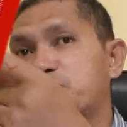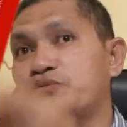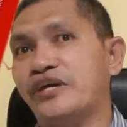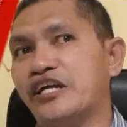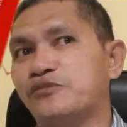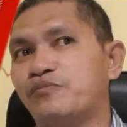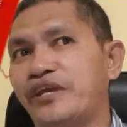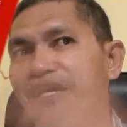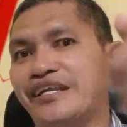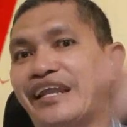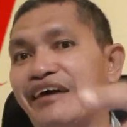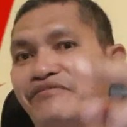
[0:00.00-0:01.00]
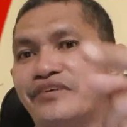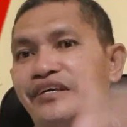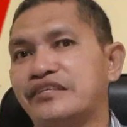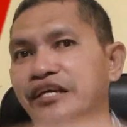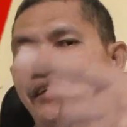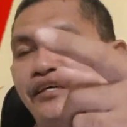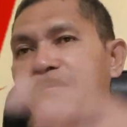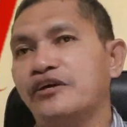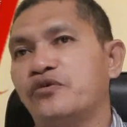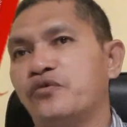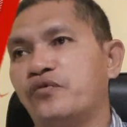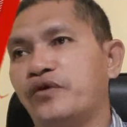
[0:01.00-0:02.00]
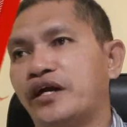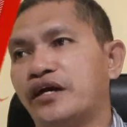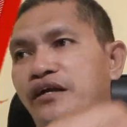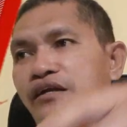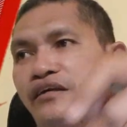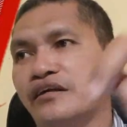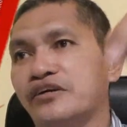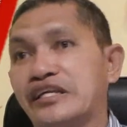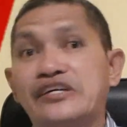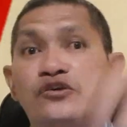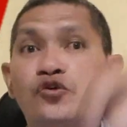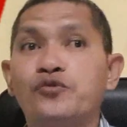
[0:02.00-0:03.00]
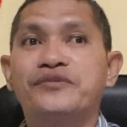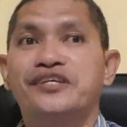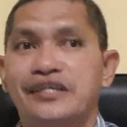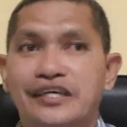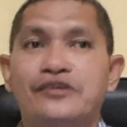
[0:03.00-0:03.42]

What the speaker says: be explained after they were regrouped